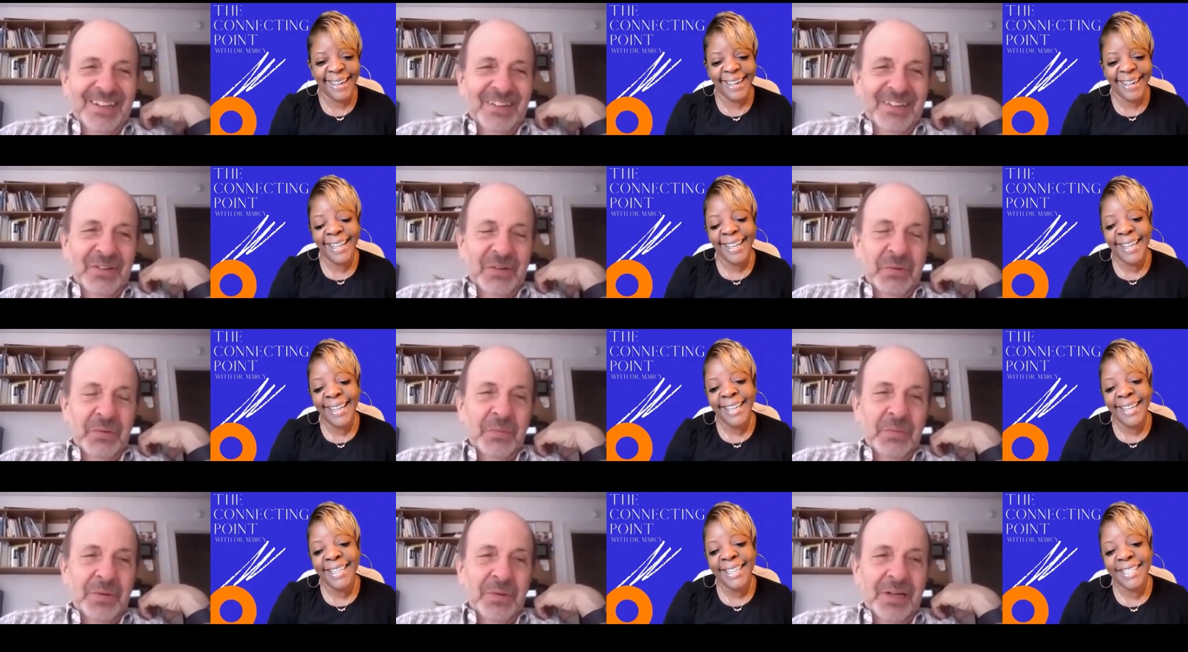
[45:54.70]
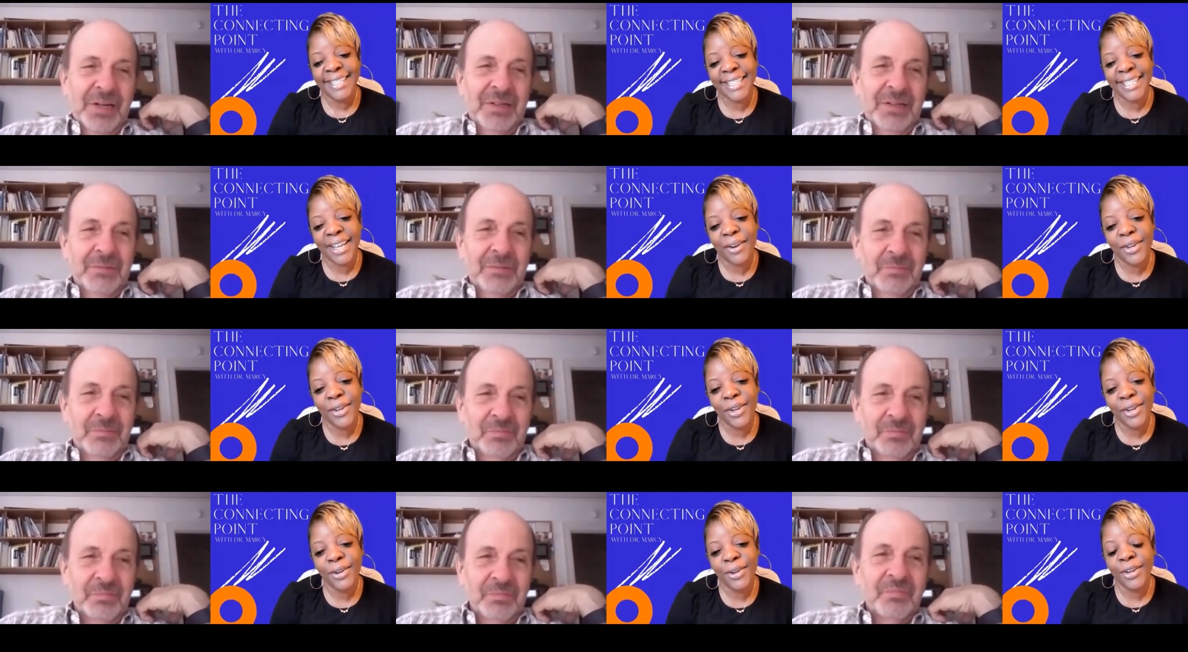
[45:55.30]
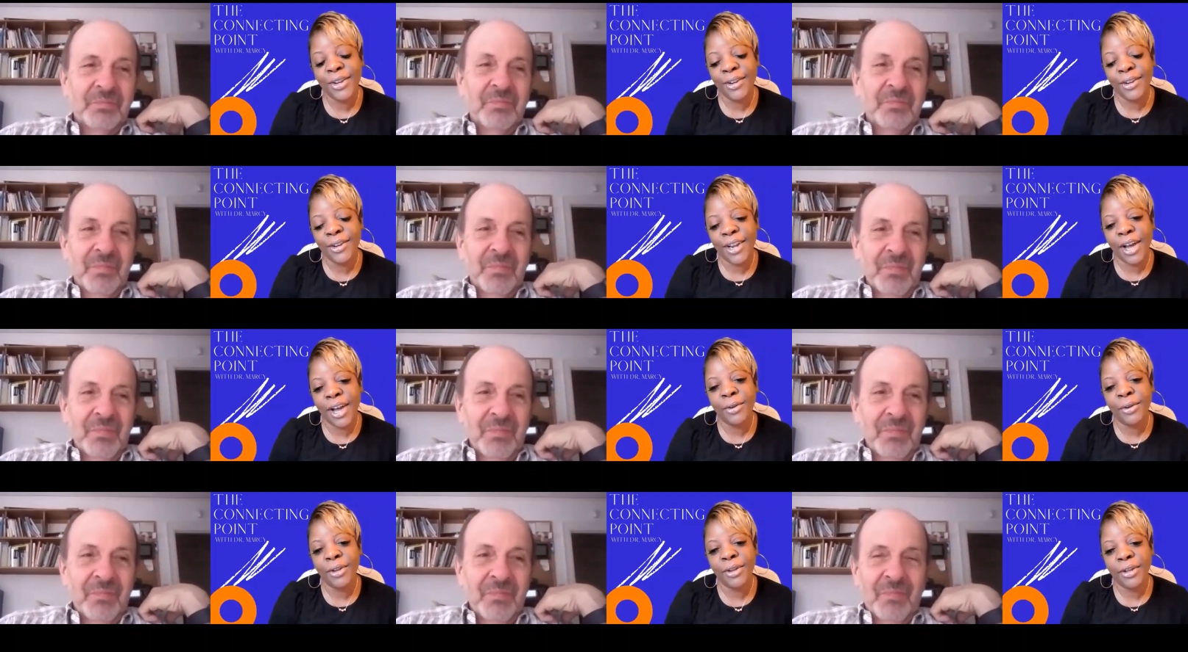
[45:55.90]
Speaker 1: oh my.
Speaker 2: So you you
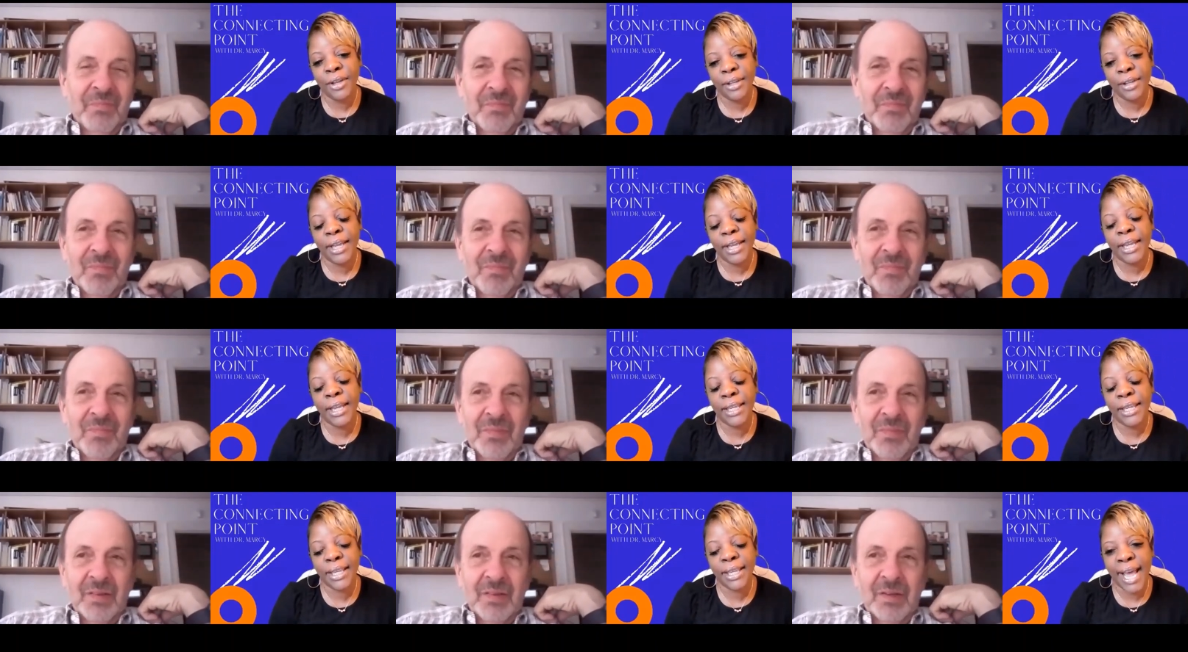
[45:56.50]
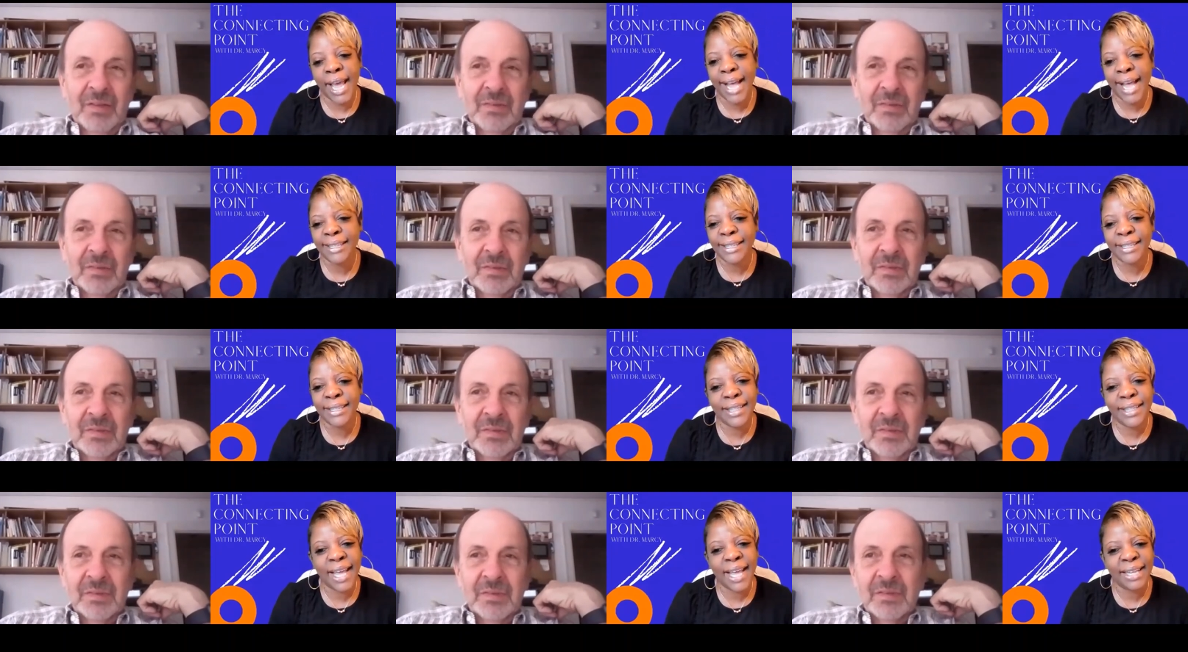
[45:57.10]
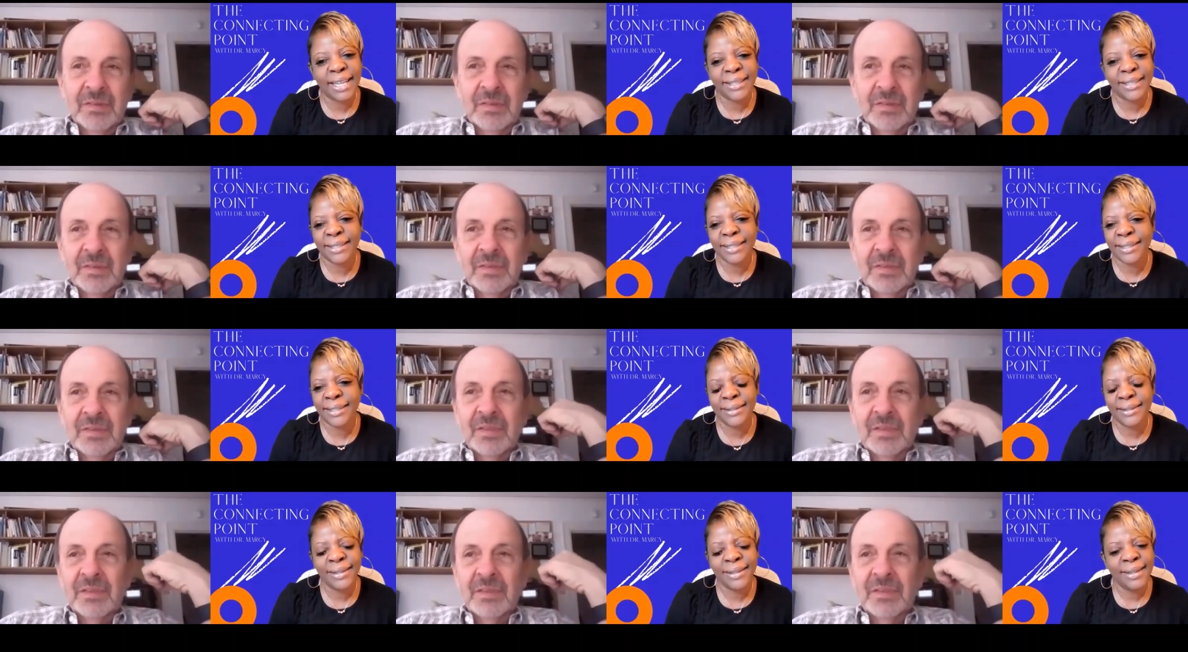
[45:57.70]
know that's
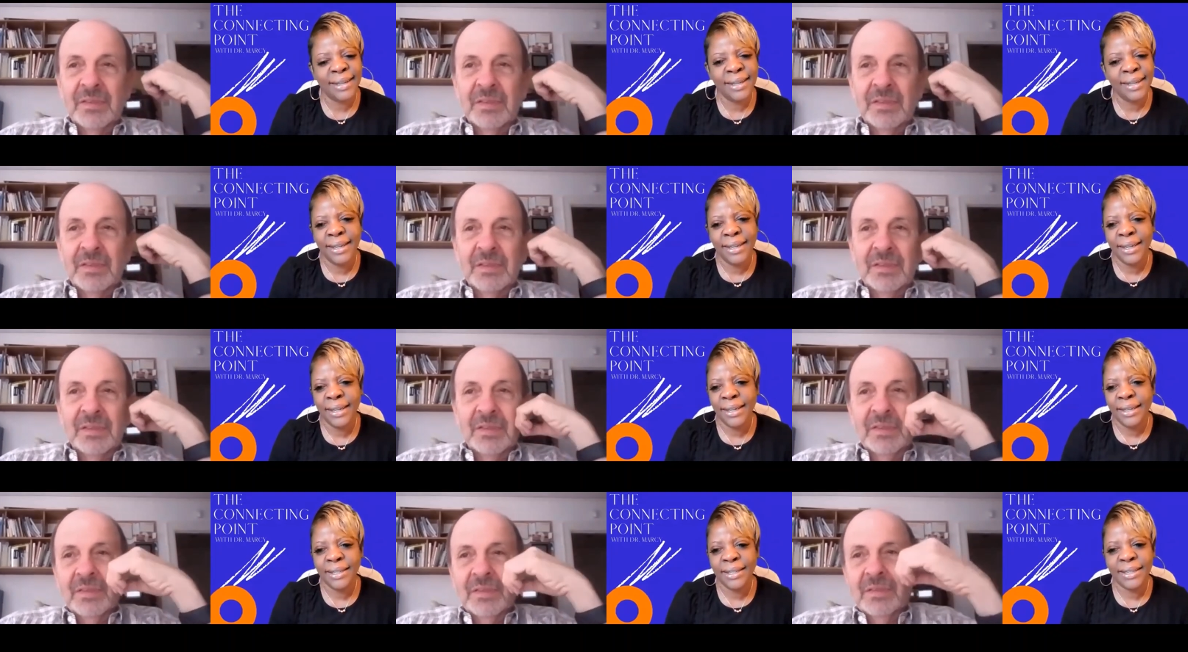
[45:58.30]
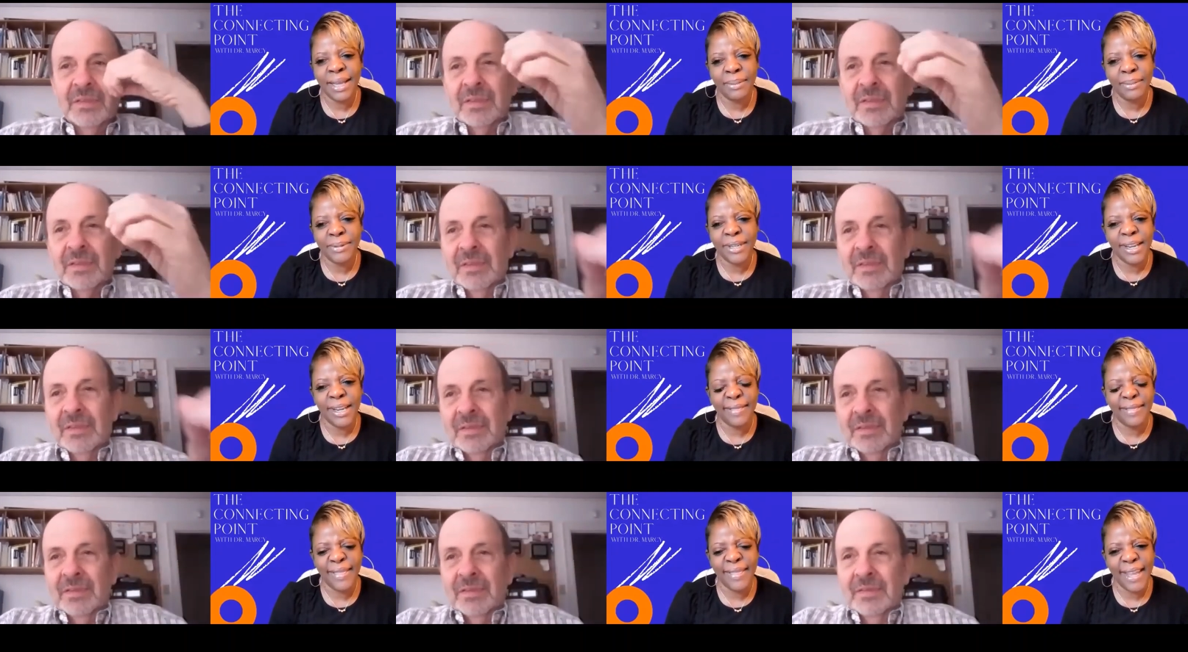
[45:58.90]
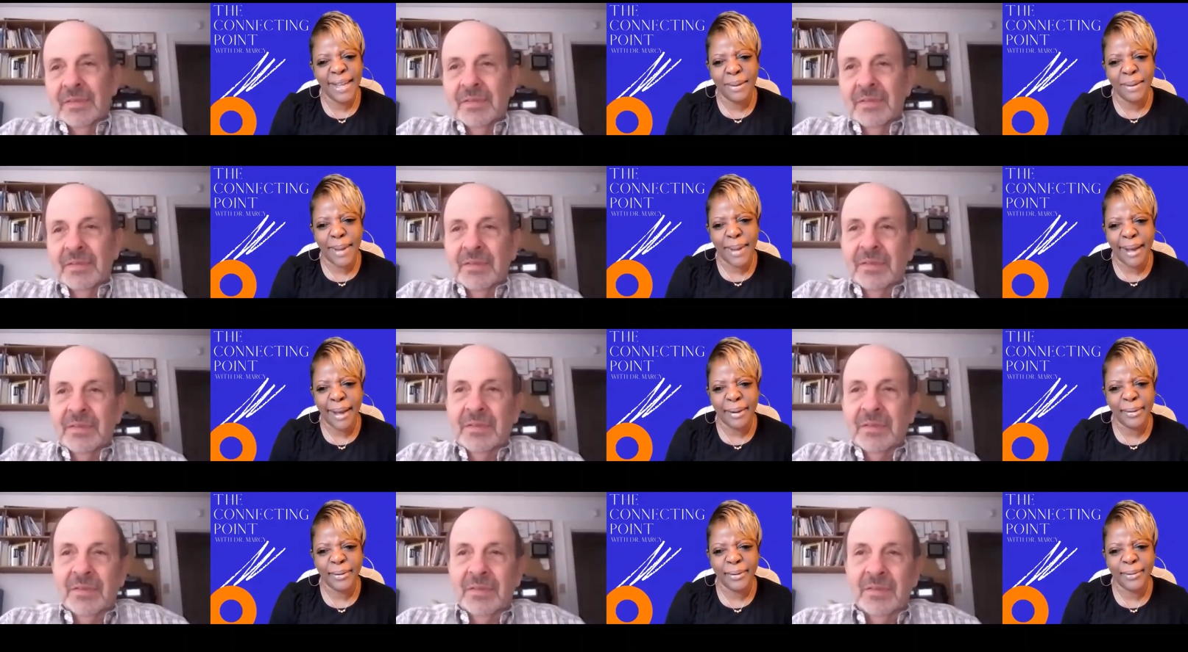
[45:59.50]
that's something to think
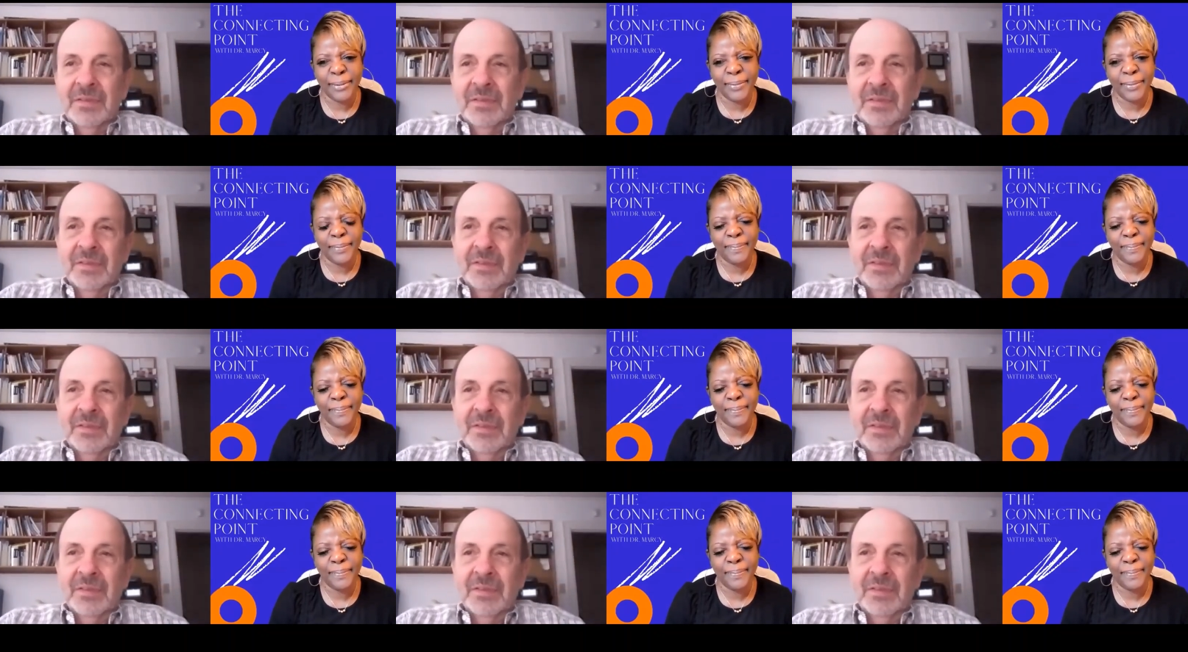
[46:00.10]
about.